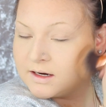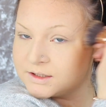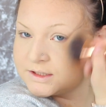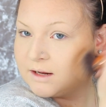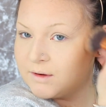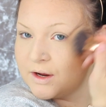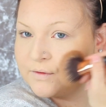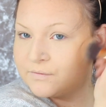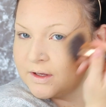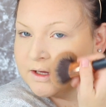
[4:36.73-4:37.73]
Just go
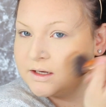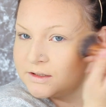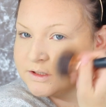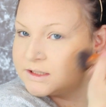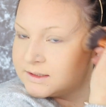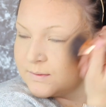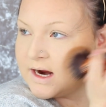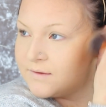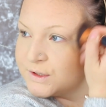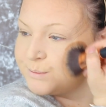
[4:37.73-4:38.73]
over just
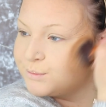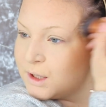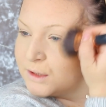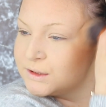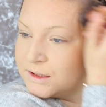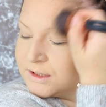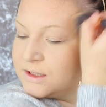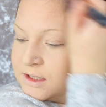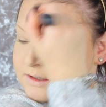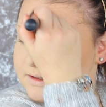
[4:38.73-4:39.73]
where I've just
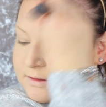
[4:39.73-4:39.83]
bronzed,